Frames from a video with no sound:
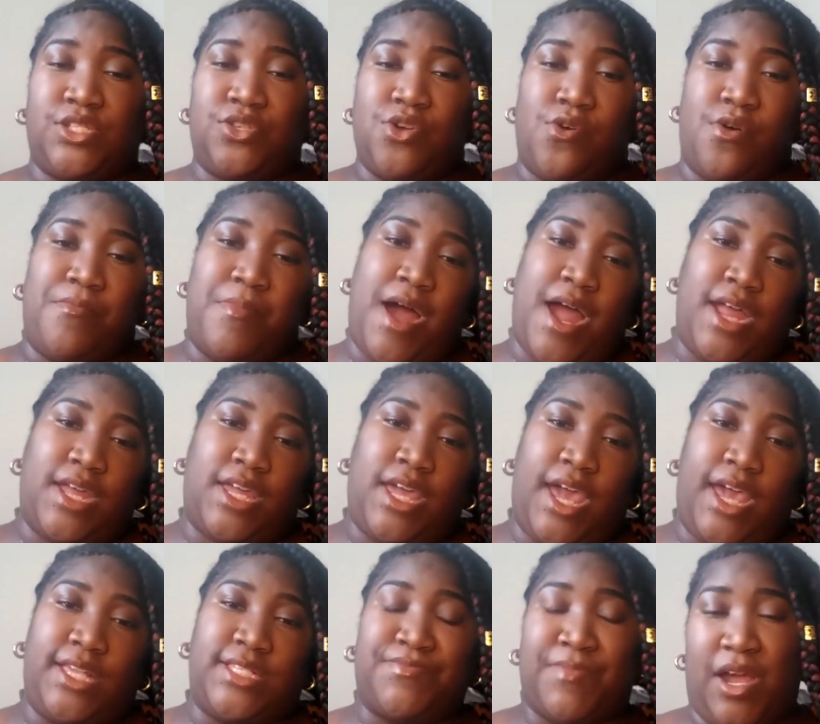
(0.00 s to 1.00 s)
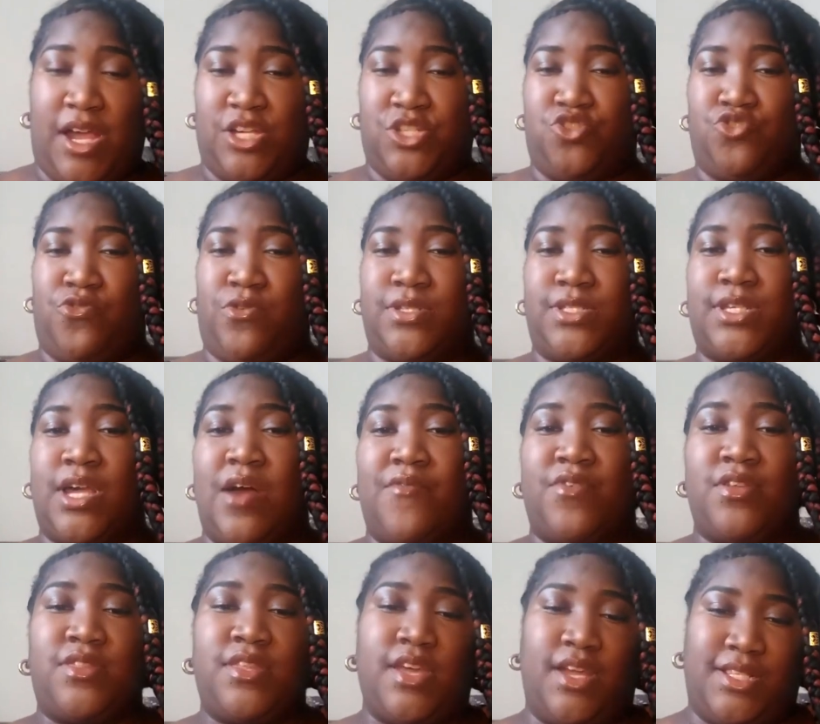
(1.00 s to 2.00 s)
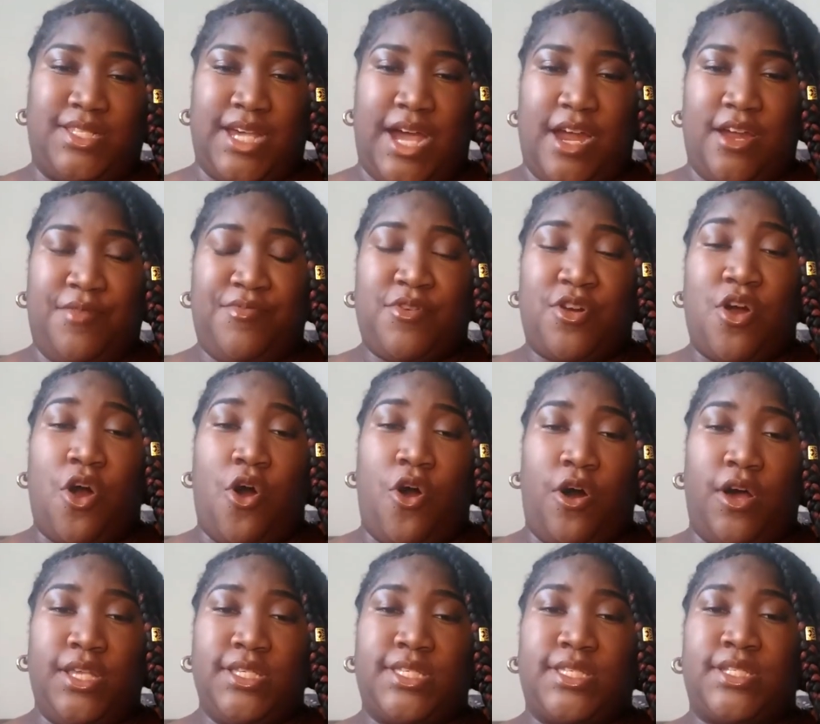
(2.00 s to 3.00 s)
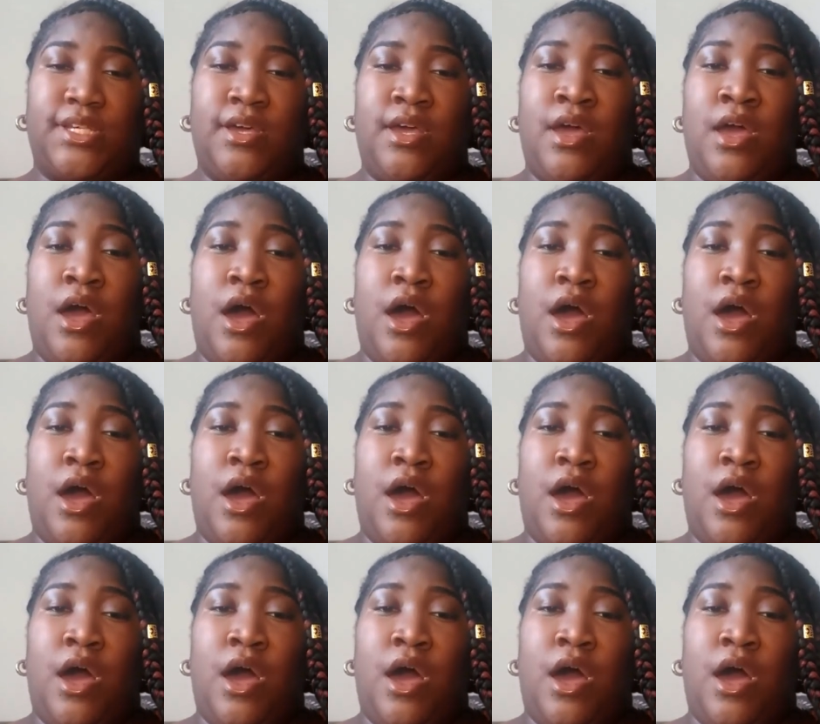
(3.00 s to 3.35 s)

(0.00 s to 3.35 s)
So in my case, my insurance covered the entire cost